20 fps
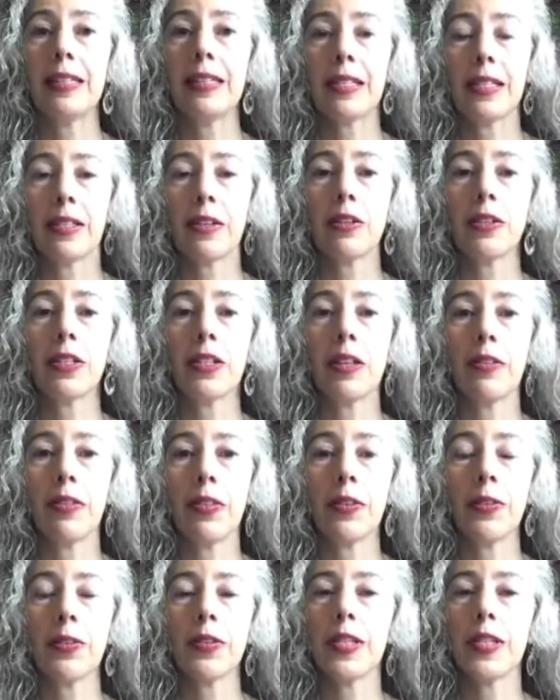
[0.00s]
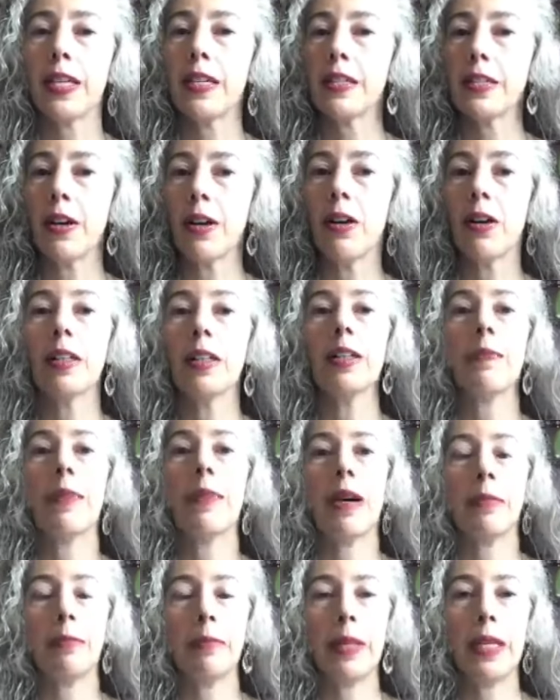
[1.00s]
that starts on Thursday, is all
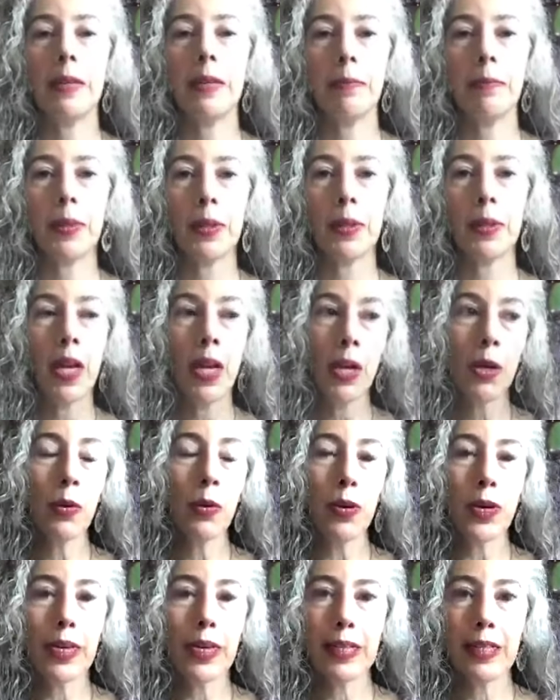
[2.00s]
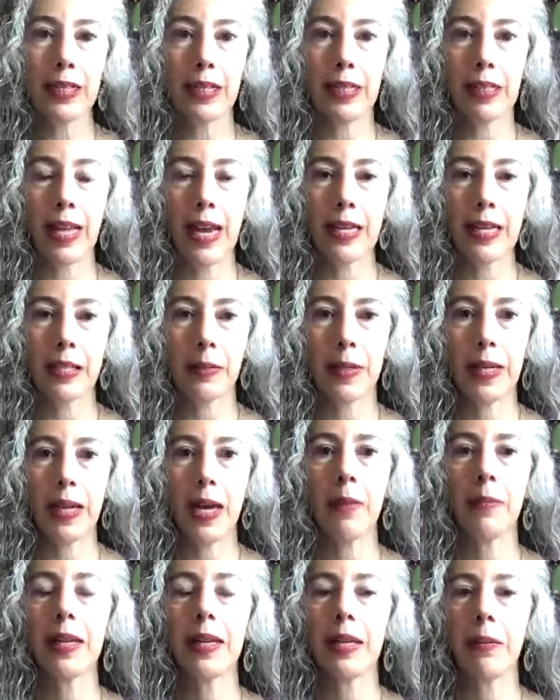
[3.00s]
about people who are in the class
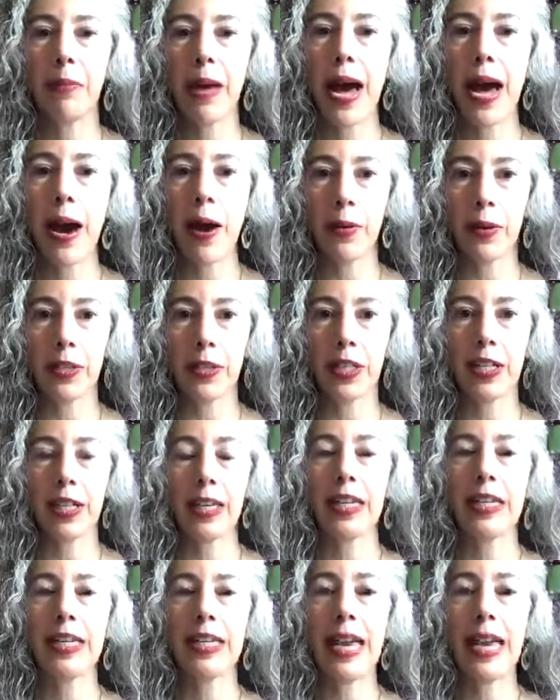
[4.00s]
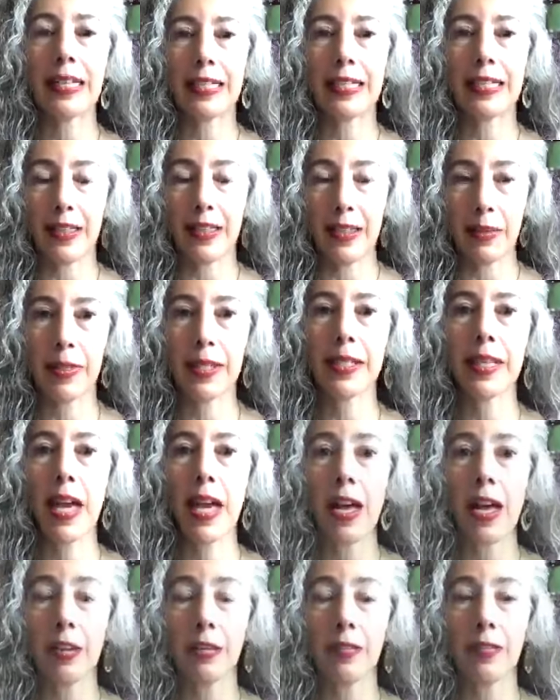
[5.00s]
becoming empowered to connect
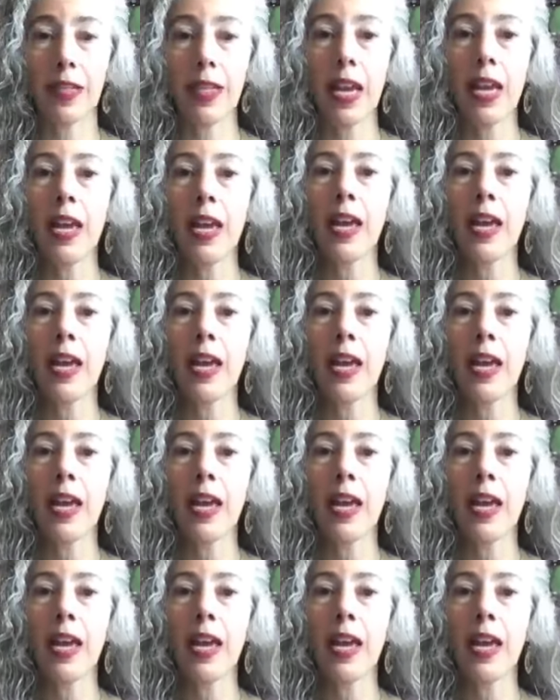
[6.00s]
themselves.